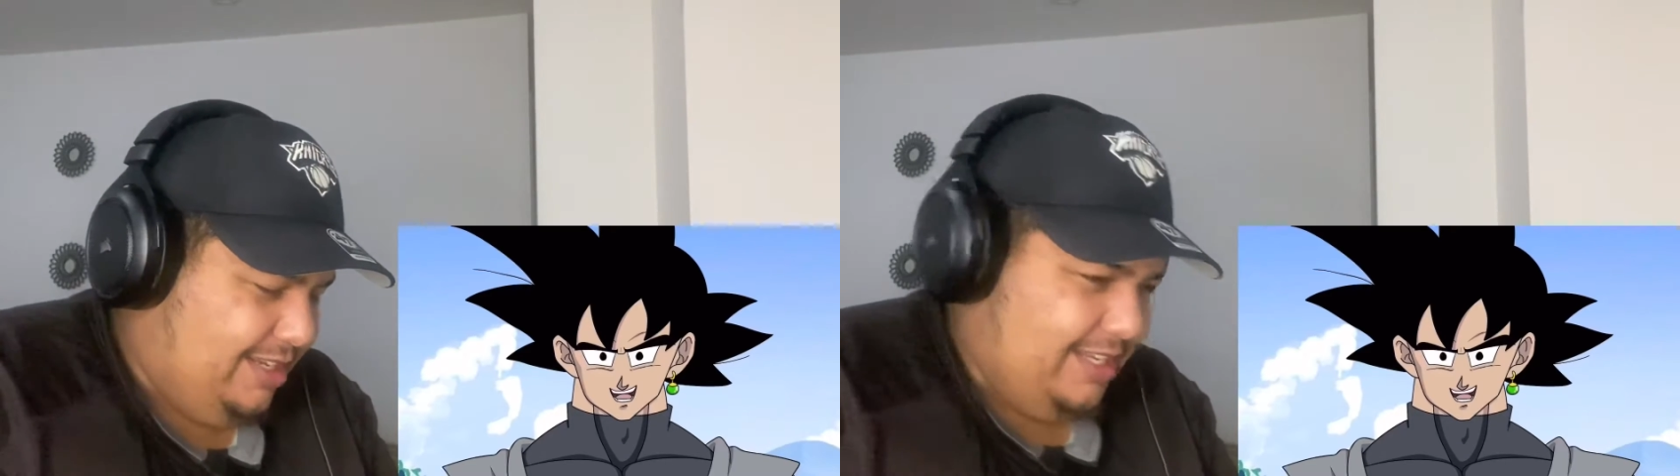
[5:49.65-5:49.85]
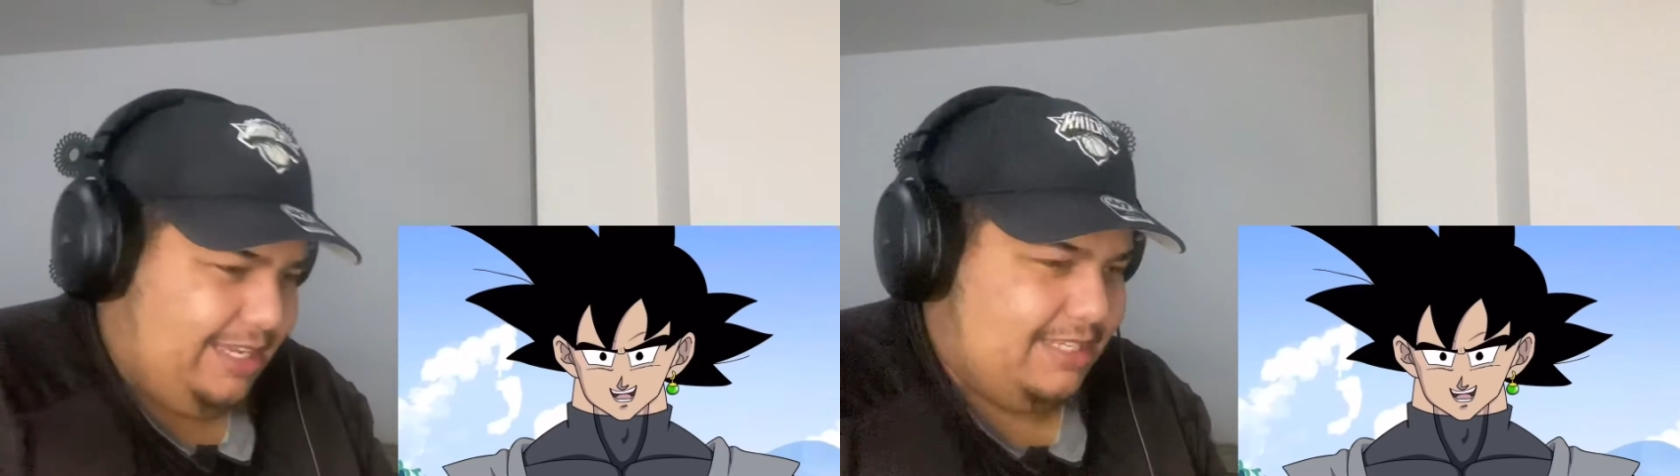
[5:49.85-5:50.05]

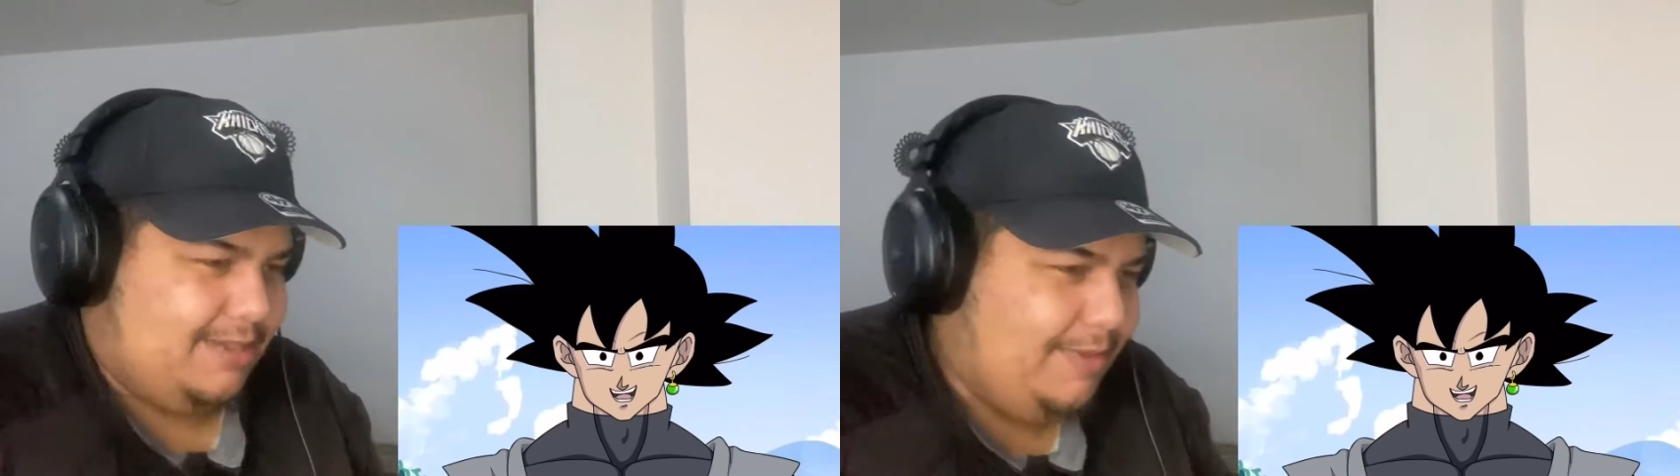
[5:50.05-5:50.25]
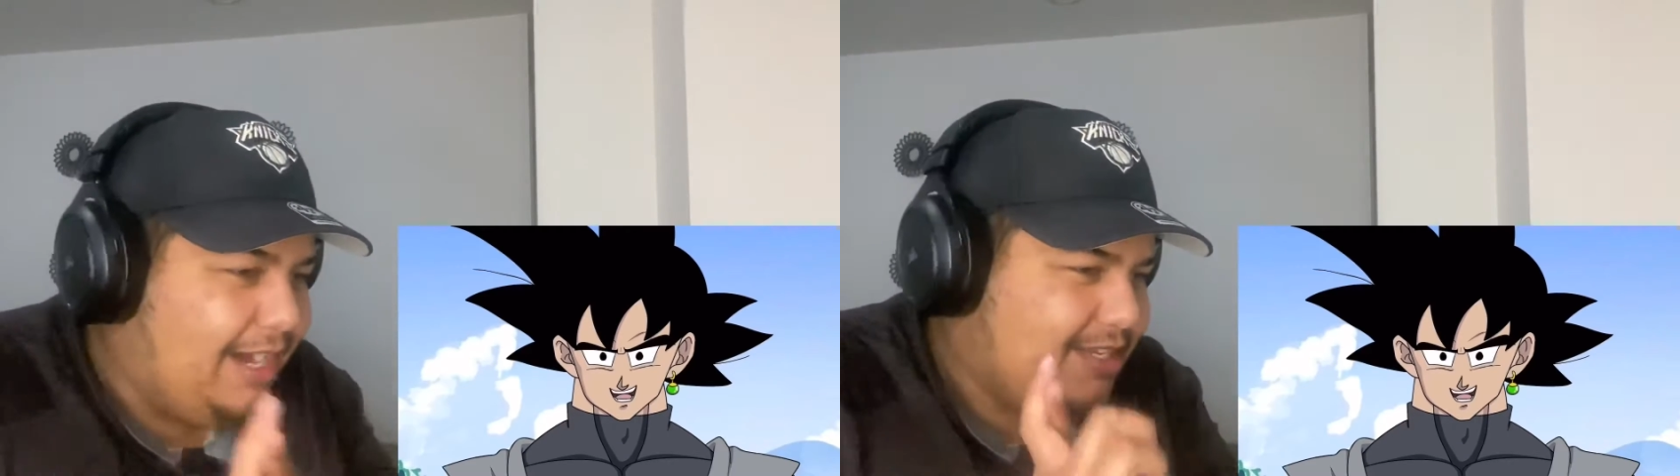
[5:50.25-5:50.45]
He got
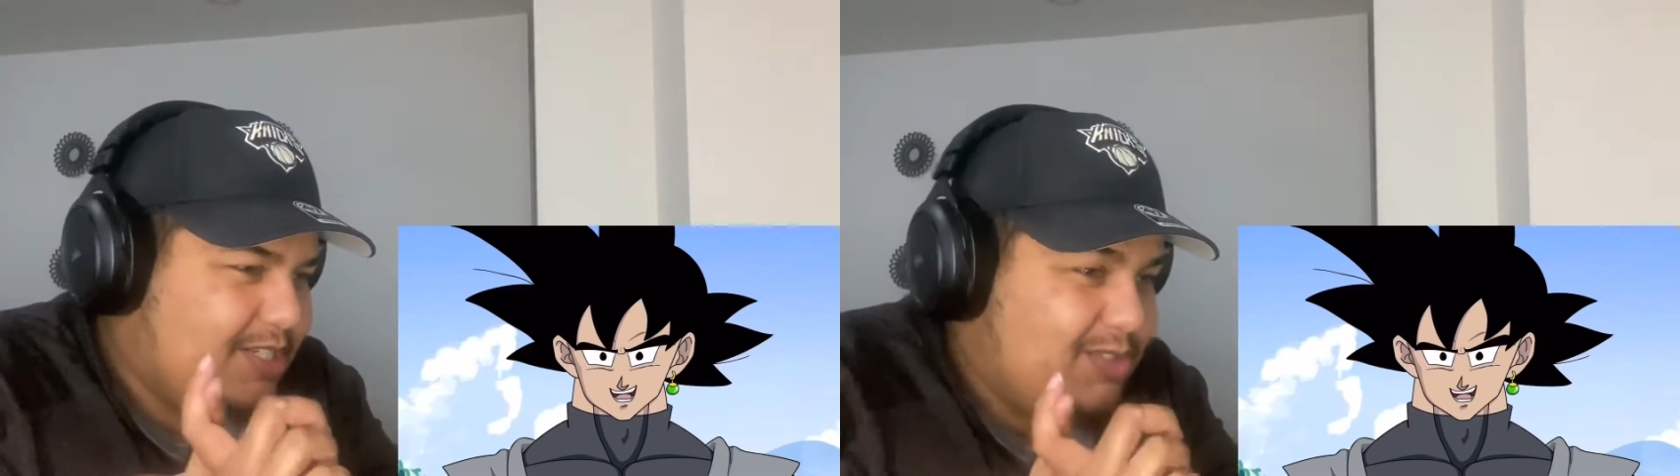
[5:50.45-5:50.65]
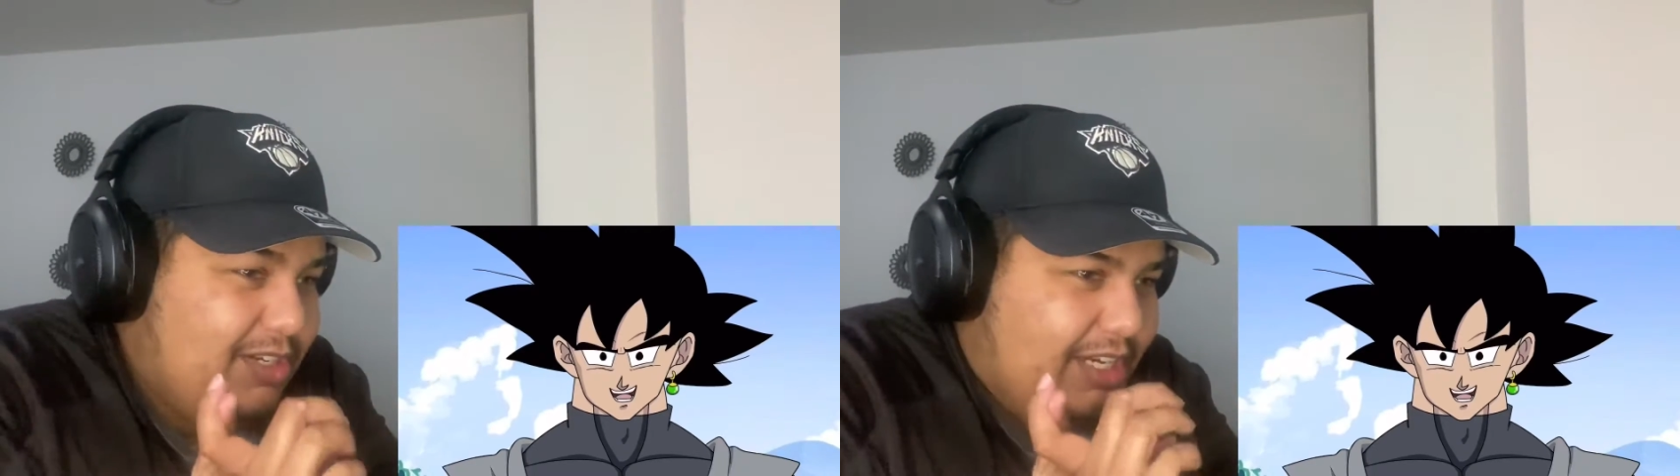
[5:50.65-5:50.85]

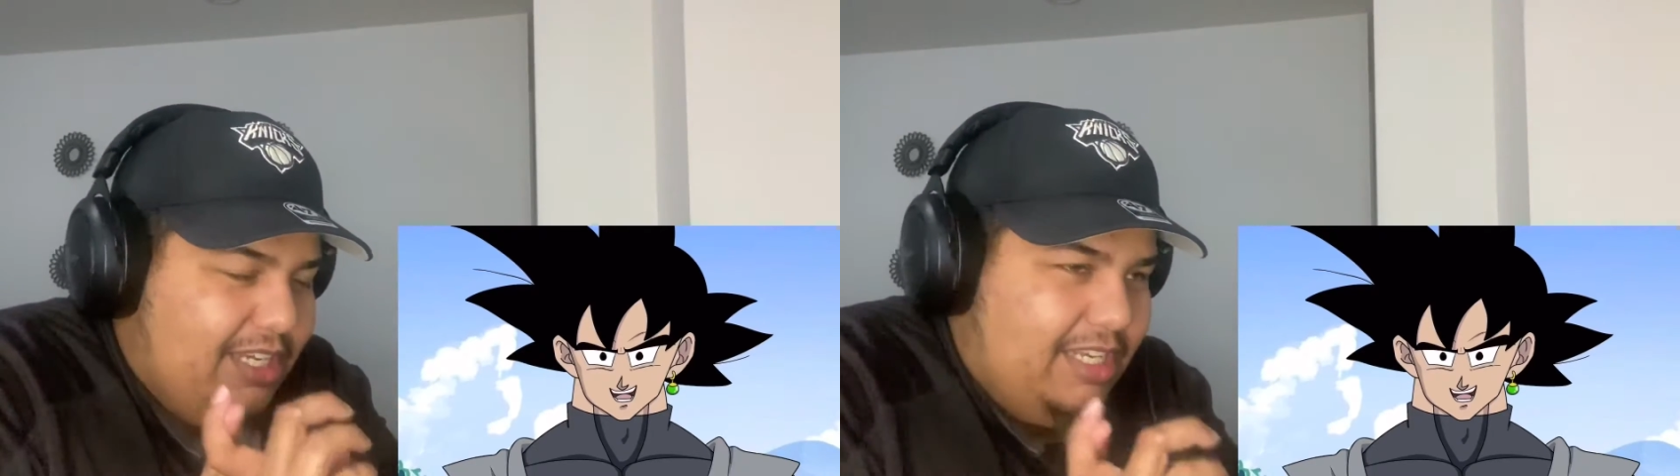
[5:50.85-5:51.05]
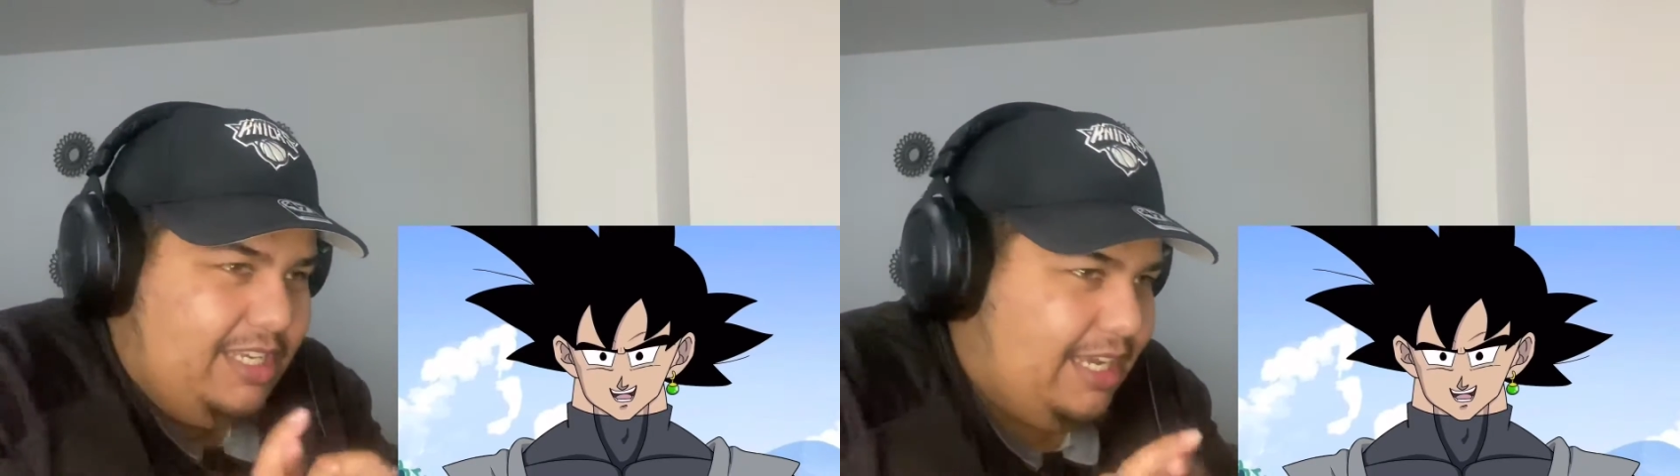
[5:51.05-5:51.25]
Zamasu,
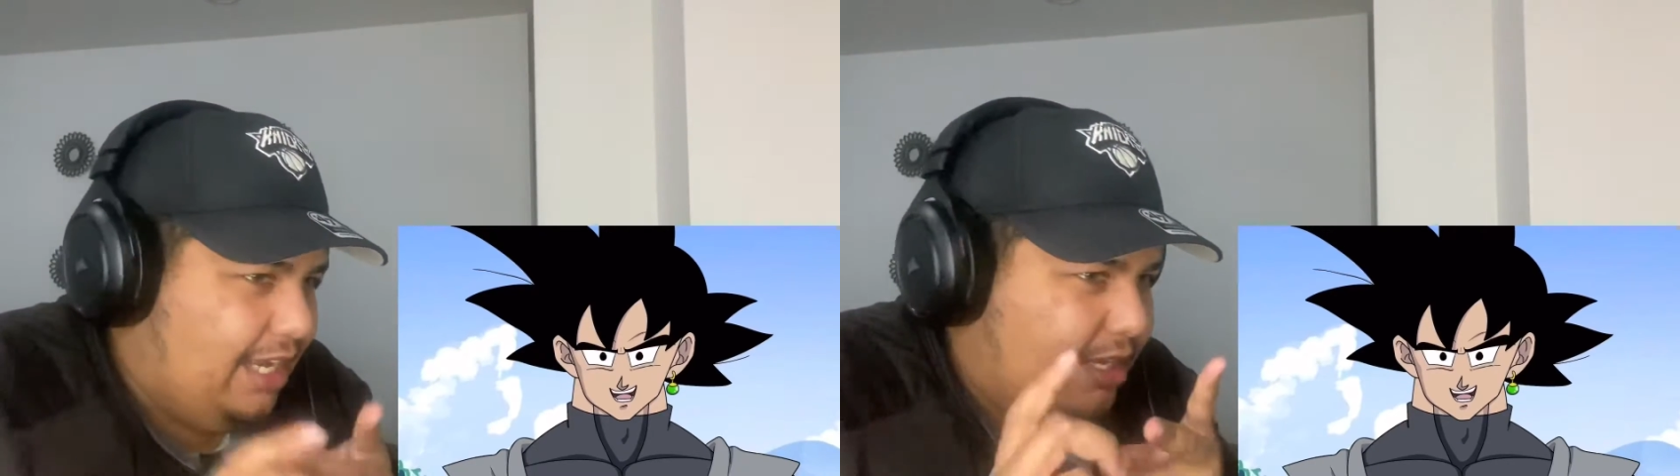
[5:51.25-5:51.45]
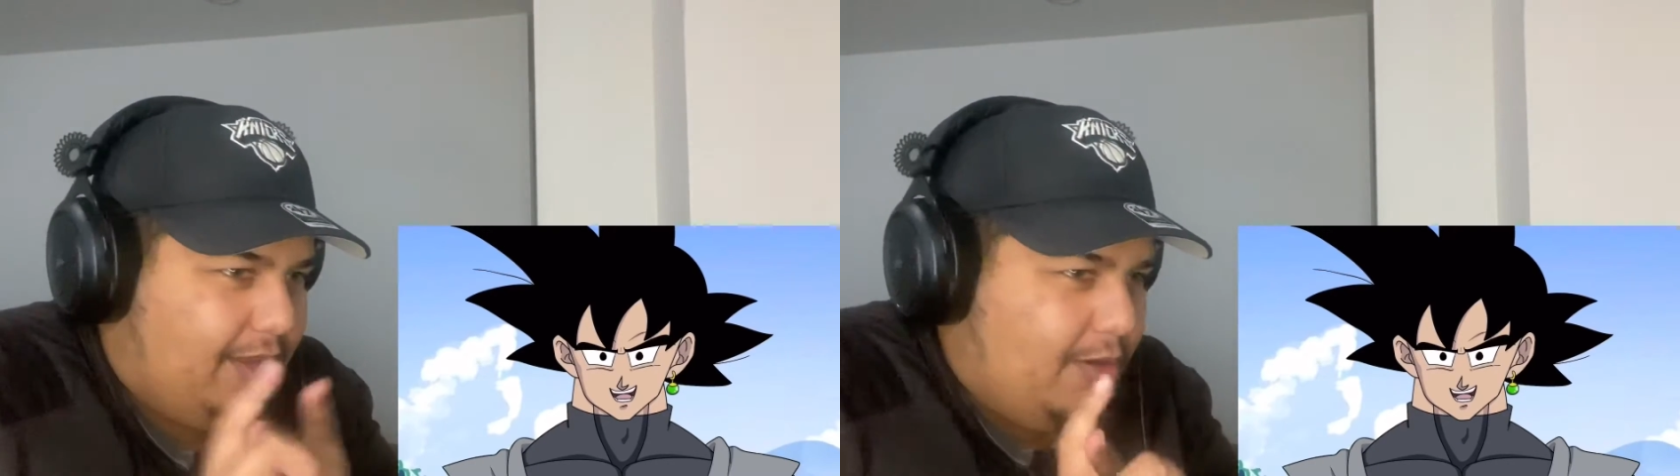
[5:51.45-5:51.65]
he
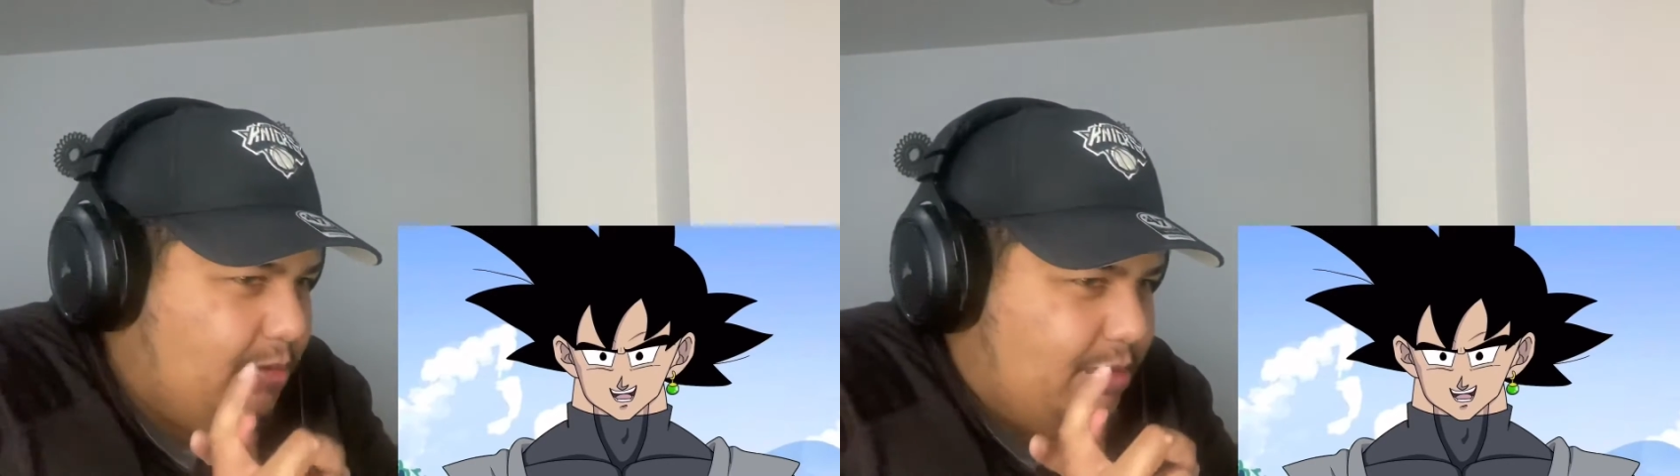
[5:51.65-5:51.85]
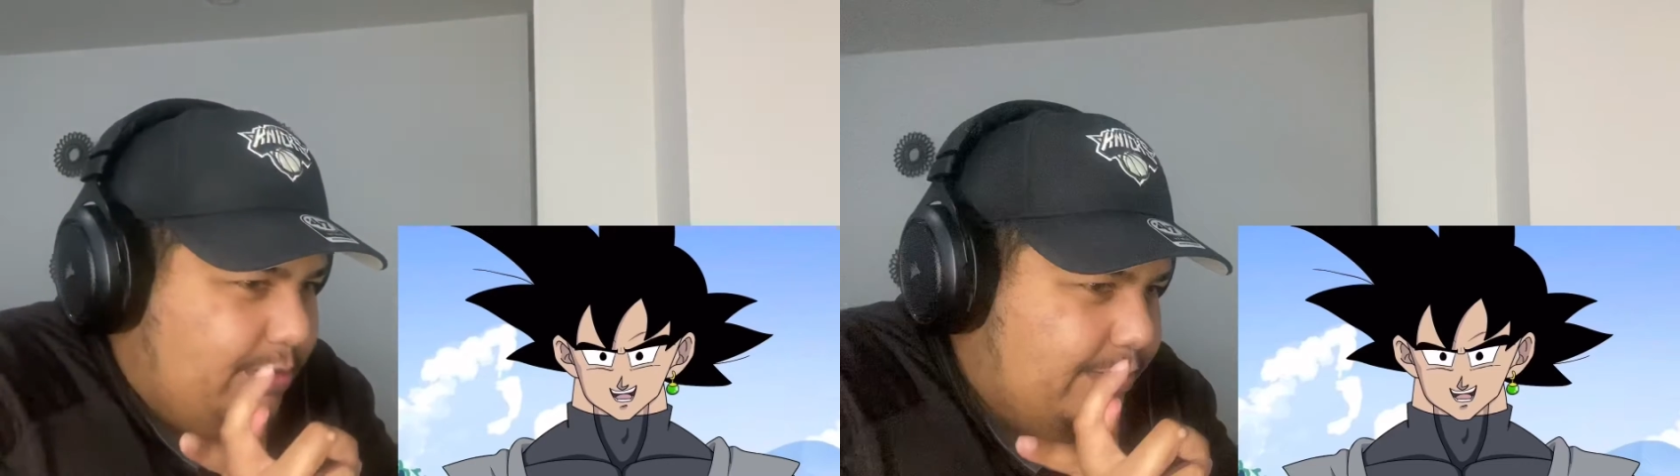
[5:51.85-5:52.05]
got
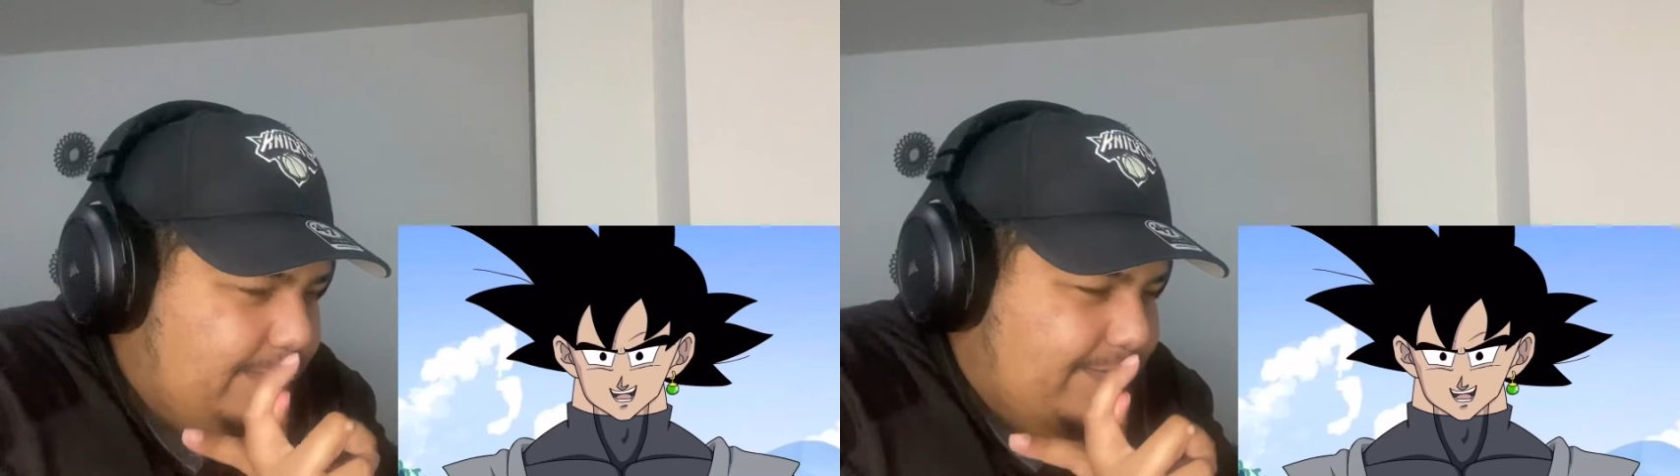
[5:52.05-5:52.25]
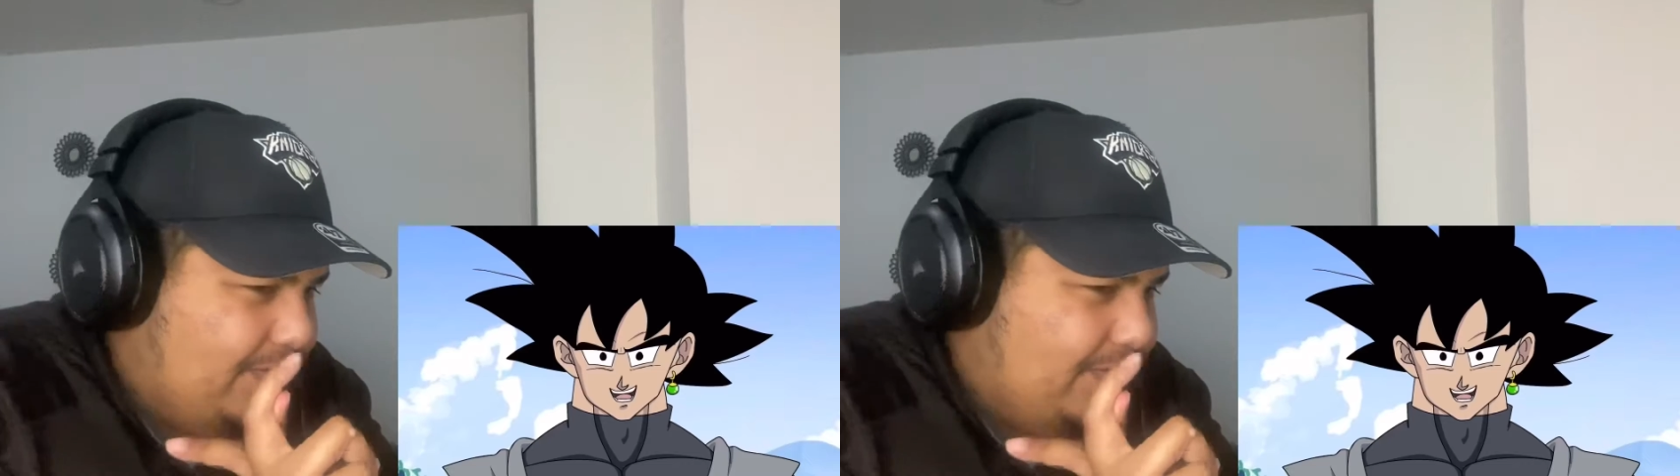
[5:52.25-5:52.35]
Goku,